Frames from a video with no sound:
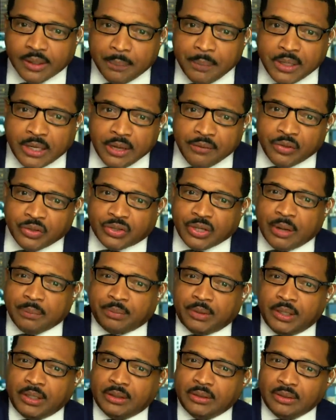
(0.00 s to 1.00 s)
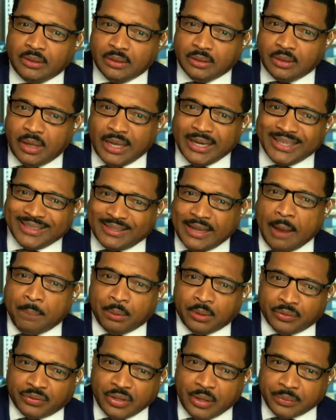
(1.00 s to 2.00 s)
me give you something, an
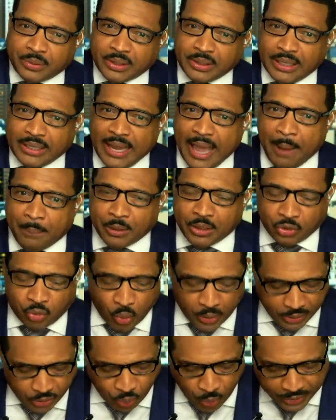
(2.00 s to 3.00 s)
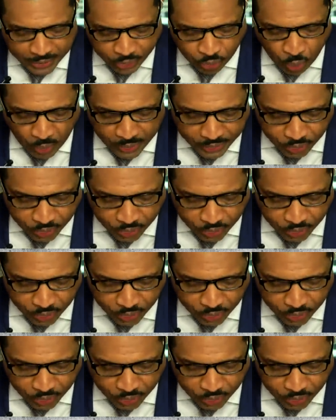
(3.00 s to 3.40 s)
example of something that happened in twenty twenty. twenty